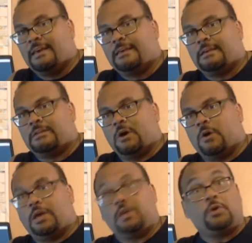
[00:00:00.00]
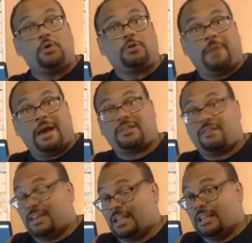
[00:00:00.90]
you know, in years past
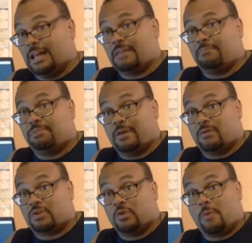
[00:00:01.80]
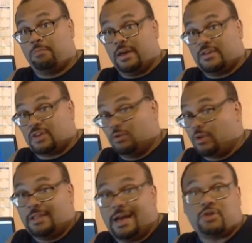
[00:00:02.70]
they've had a lot of players to replace,
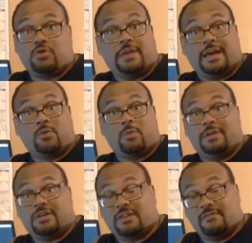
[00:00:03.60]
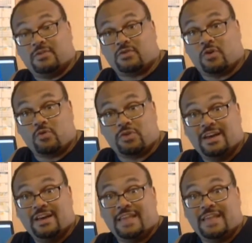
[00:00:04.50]
including last year they had to replace 7 starters.